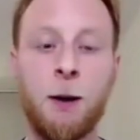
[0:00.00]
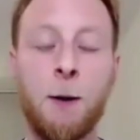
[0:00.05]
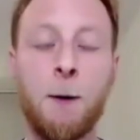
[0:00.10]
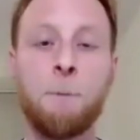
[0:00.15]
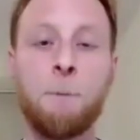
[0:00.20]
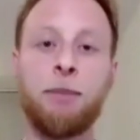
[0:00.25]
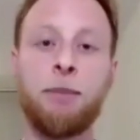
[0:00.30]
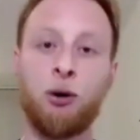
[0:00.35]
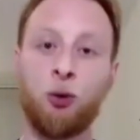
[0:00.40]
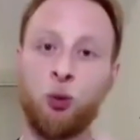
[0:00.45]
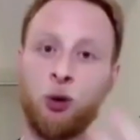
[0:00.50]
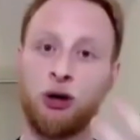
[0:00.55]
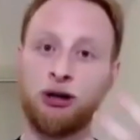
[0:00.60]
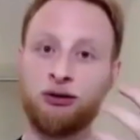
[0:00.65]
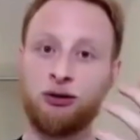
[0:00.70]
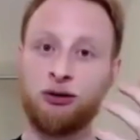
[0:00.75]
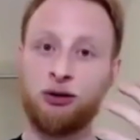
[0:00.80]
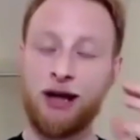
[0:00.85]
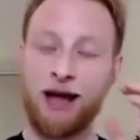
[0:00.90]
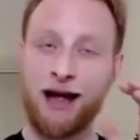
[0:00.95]

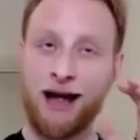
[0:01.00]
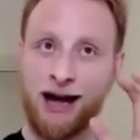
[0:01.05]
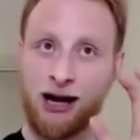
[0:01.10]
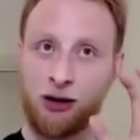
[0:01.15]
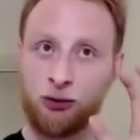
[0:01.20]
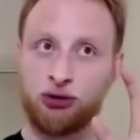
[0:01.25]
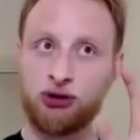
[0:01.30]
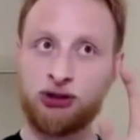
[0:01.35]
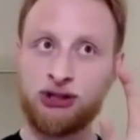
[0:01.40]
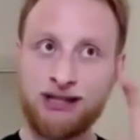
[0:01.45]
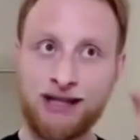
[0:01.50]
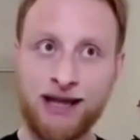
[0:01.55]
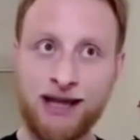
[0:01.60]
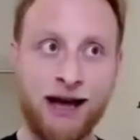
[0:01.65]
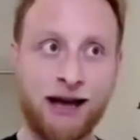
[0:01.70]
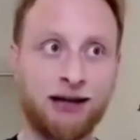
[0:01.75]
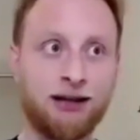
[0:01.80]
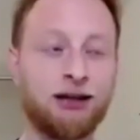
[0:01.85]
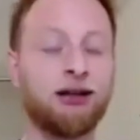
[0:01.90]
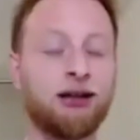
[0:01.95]
but how does
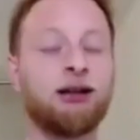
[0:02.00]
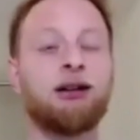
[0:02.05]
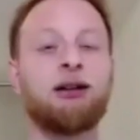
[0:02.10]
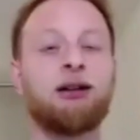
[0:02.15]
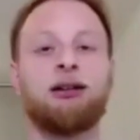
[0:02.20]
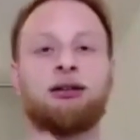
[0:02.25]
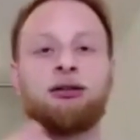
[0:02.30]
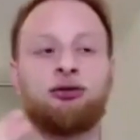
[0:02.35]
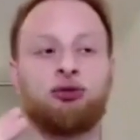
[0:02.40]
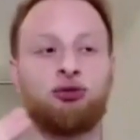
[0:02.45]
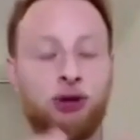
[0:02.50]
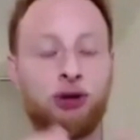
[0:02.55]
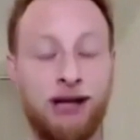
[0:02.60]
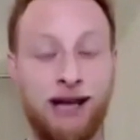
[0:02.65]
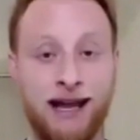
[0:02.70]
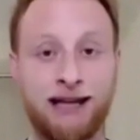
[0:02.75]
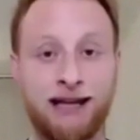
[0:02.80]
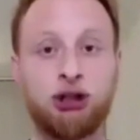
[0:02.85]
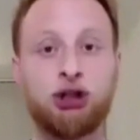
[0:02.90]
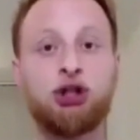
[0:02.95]
that
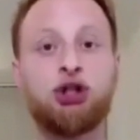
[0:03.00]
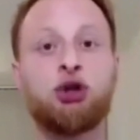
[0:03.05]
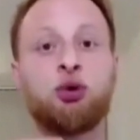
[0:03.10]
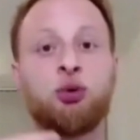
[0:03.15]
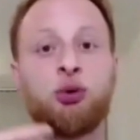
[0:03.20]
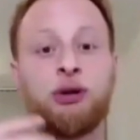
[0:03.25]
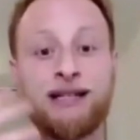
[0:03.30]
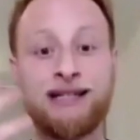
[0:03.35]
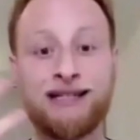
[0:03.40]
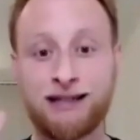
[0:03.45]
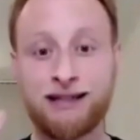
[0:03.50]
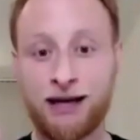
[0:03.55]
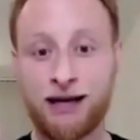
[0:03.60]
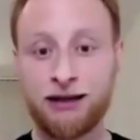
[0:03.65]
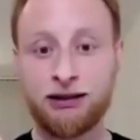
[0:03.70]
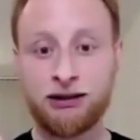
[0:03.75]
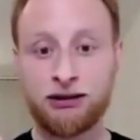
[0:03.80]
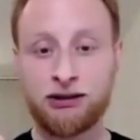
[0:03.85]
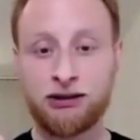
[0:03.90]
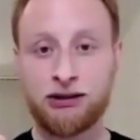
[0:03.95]
relate to the
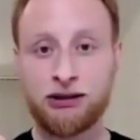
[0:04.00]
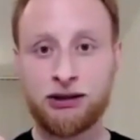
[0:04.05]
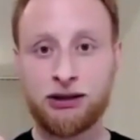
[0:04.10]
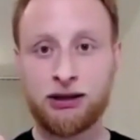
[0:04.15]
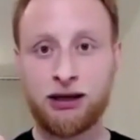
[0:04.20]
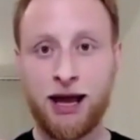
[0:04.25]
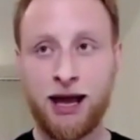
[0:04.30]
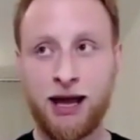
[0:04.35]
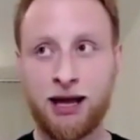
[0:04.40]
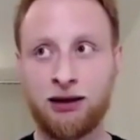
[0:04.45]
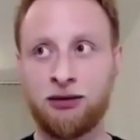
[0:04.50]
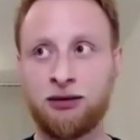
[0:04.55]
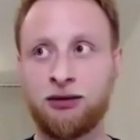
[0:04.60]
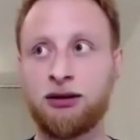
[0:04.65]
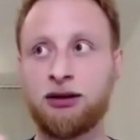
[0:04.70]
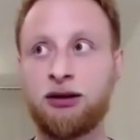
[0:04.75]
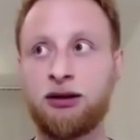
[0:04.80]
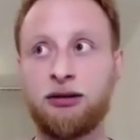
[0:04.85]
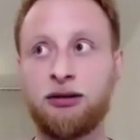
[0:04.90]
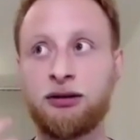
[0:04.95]
science and
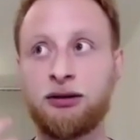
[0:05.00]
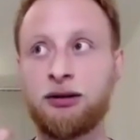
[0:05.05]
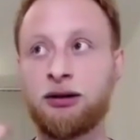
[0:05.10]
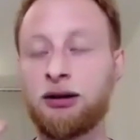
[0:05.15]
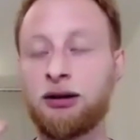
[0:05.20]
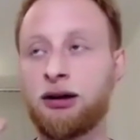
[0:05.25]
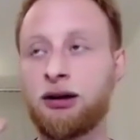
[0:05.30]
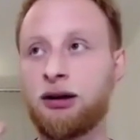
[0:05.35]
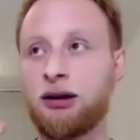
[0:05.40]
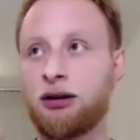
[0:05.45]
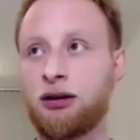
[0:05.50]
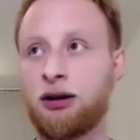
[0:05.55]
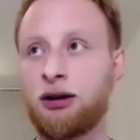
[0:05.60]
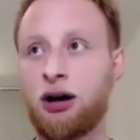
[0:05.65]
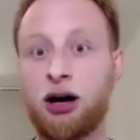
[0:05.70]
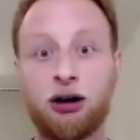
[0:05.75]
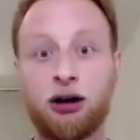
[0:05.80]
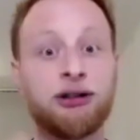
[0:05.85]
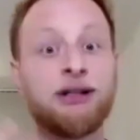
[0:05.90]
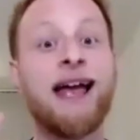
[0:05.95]
the
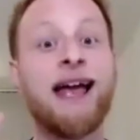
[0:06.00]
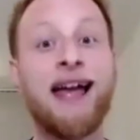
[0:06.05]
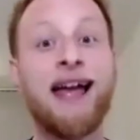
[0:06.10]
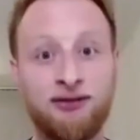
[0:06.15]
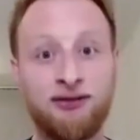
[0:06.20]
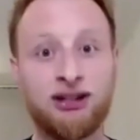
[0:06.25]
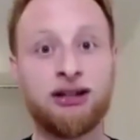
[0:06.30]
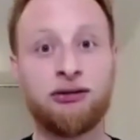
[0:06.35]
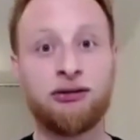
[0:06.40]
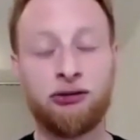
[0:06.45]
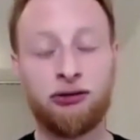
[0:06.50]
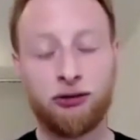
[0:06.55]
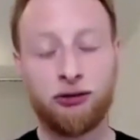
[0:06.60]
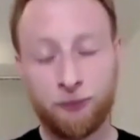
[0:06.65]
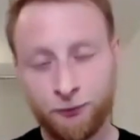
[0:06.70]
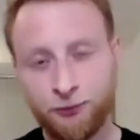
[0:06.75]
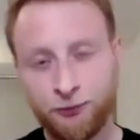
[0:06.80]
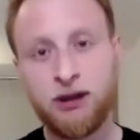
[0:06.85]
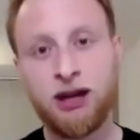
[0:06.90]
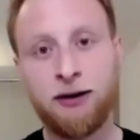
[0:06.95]
hard evidence,
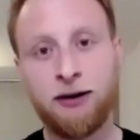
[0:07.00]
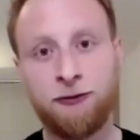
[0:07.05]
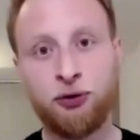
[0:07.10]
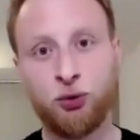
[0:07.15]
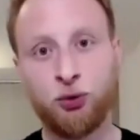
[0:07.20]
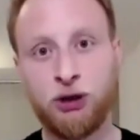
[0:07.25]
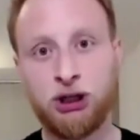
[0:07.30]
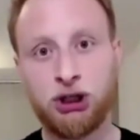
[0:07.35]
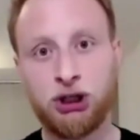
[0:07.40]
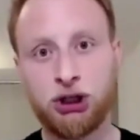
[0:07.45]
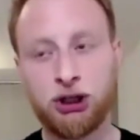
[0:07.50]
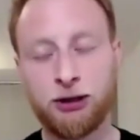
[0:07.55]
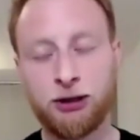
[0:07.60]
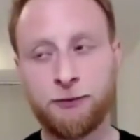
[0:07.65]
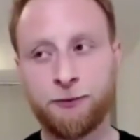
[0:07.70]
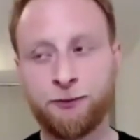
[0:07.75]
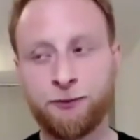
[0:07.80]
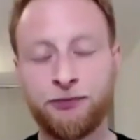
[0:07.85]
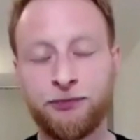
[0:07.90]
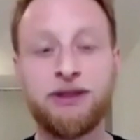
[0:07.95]
if you wish,
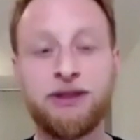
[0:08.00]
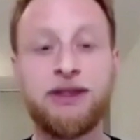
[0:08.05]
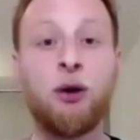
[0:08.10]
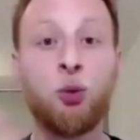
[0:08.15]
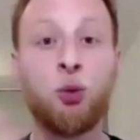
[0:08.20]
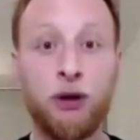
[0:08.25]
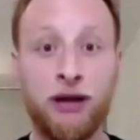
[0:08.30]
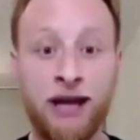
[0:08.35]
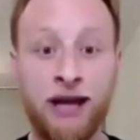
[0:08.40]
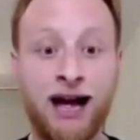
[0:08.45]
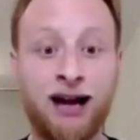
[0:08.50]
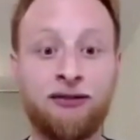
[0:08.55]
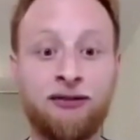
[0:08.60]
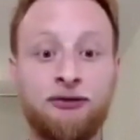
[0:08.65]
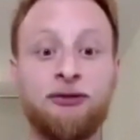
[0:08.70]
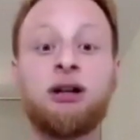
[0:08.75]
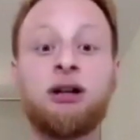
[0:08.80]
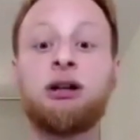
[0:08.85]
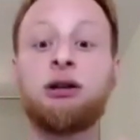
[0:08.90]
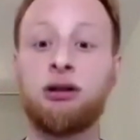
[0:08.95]
that we
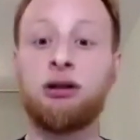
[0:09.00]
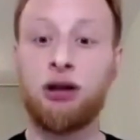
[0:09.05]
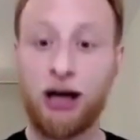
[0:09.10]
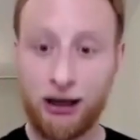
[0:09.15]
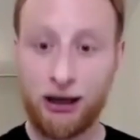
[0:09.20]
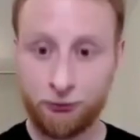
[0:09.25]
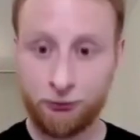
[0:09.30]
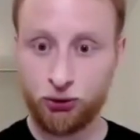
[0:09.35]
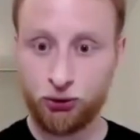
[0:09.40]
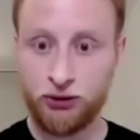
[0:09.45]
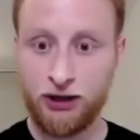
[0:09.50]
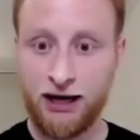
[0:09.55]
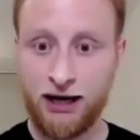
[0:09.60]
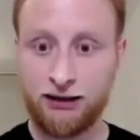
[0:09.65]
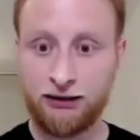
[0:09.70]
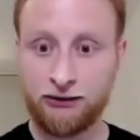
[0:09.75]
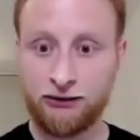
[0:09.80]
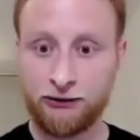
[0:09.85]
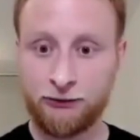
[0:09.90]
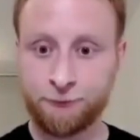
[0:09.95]
have up to
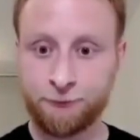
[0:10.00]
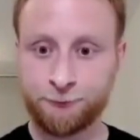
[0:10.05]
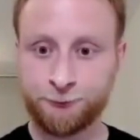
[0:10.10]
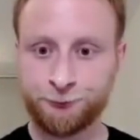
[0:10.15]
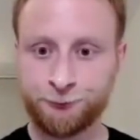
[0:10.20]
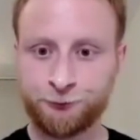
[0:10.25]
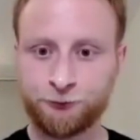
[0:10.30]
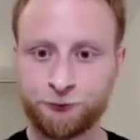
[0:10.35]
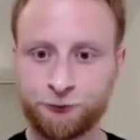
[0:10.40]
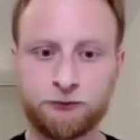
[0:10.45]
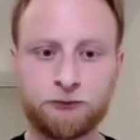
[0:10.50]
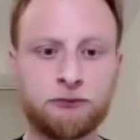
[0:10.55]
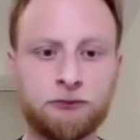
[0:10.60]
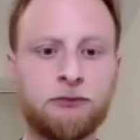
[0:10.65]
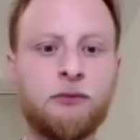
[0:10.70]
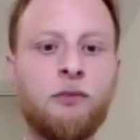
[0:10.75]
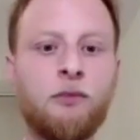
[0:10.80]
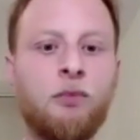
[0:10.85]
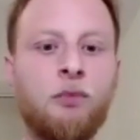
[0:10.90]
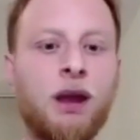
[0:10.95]
date?
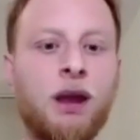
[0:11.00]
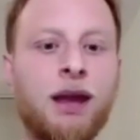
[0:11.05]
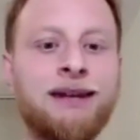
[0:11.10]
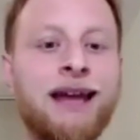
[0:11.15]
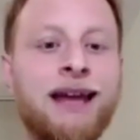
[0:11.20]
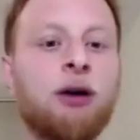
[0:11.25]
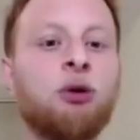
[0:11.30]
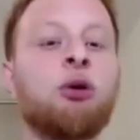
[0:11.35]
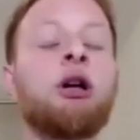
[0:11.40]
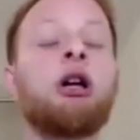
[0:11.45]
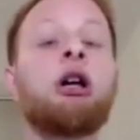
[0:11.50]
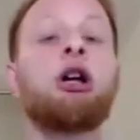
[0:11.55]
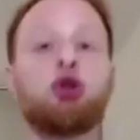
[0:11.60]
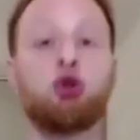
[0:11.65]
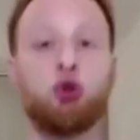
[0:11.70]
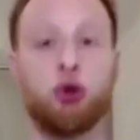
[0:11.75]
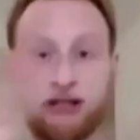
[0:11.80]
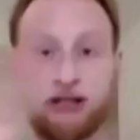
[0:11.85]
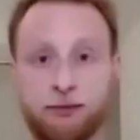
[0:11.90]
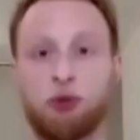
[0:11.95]
Now,
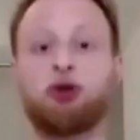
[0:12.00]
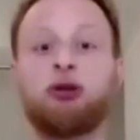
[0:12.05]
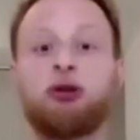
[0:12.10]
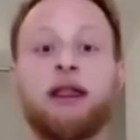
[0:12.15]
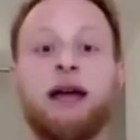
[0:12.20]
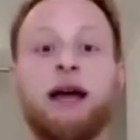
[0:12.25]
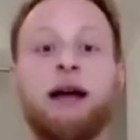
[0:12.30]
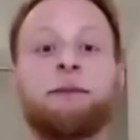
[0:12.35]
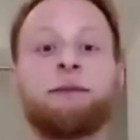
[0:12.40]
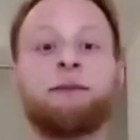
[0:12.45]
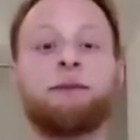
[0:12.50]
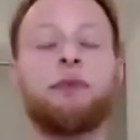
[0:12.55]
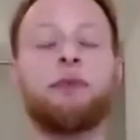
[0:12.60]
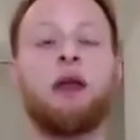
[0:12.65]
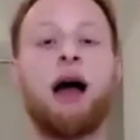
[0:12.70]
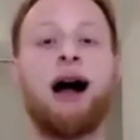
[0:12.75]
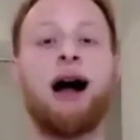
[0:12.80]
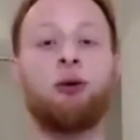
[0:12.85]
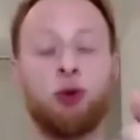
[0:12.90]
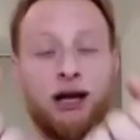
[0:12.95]
to explore that,
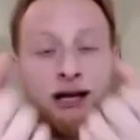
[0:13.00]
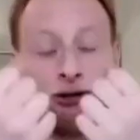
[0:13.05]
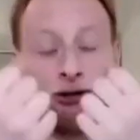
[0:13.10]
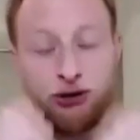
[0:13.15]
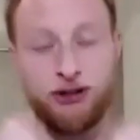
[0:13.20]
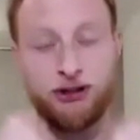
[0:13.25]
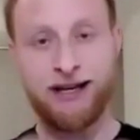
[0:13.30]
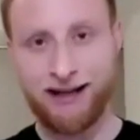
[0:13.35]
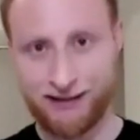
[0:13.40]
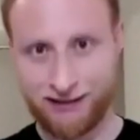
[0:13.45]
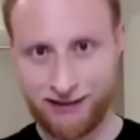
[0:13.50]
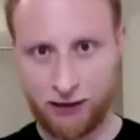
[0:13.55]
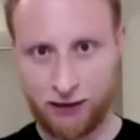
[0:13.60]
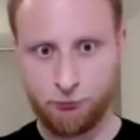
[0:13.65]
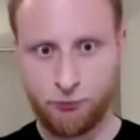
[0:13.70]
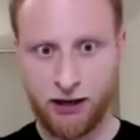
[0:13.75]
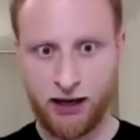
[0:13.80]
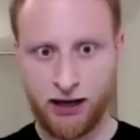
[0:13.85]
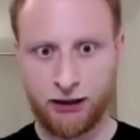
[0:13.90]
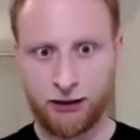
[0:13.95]
I would like to take a
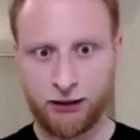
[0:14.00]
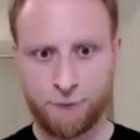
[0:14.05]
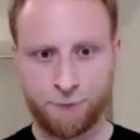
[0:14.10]
step back.